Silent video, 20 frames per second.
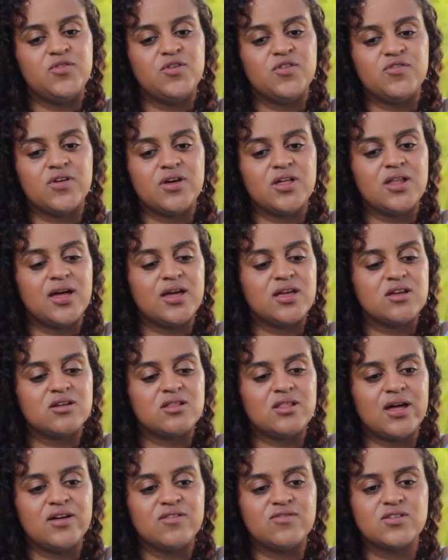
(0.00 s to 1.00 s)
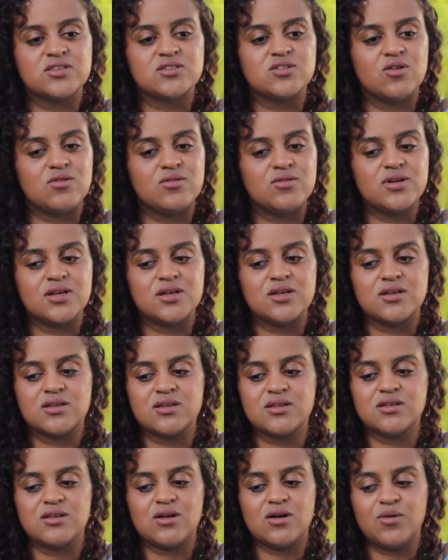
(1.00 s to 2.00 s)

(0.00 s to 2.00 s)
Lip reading: you feel like your life is going